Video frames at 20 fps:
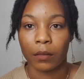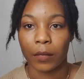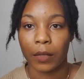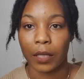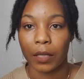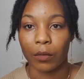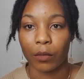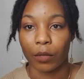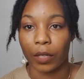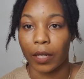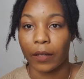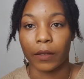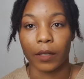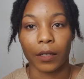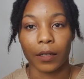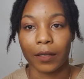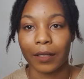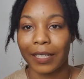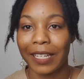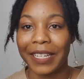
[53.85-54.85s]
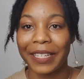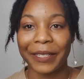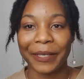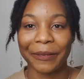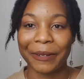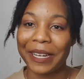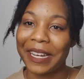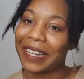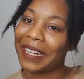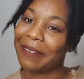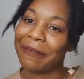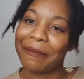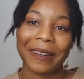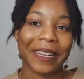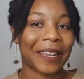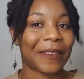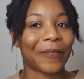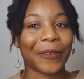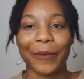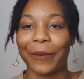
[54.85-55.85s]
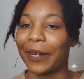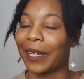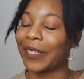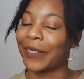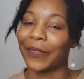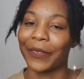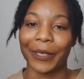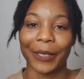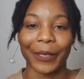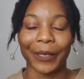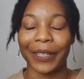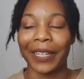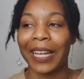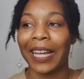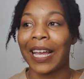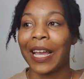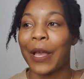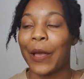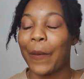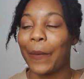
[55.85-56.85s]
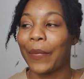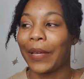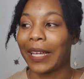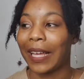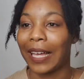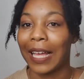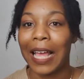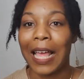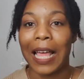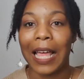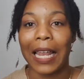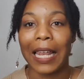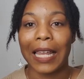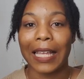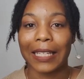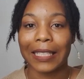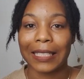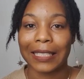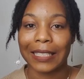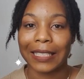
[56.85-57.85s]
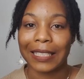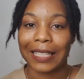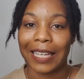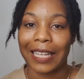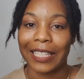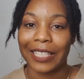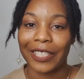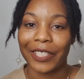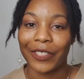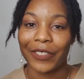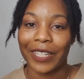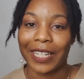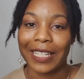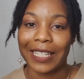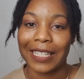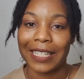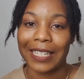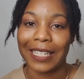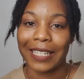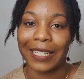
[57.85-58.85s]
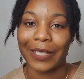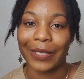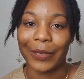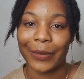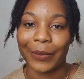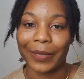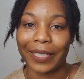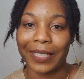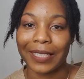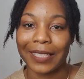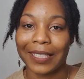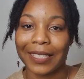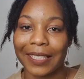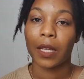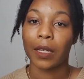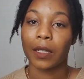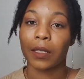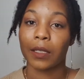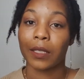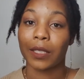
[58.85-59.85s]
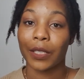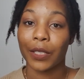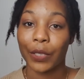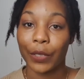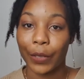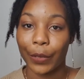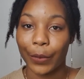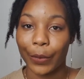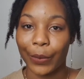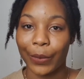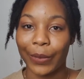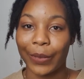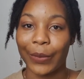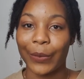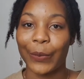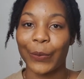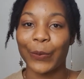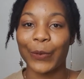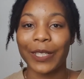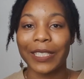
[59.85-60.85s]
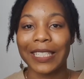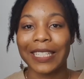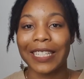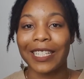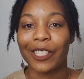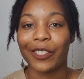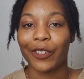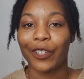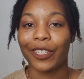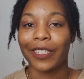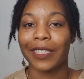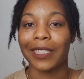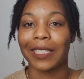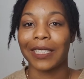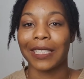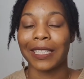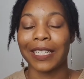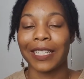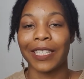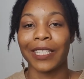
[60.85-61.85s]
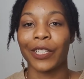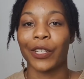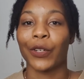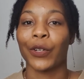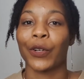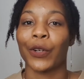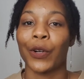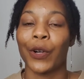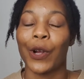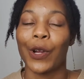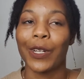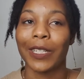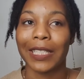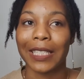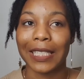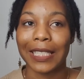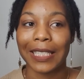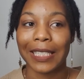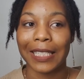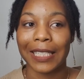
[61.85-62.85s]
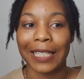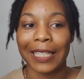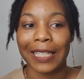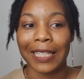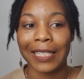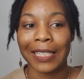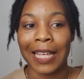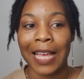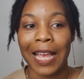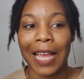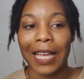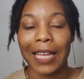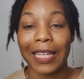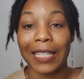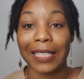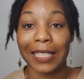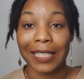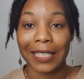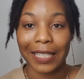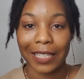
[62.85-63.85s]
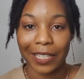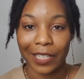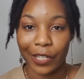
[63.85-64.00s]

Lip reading: whatever whatever works for you. But yeah, let's get straight into it. So what is Crohn's disease? Crohn's disease is considered a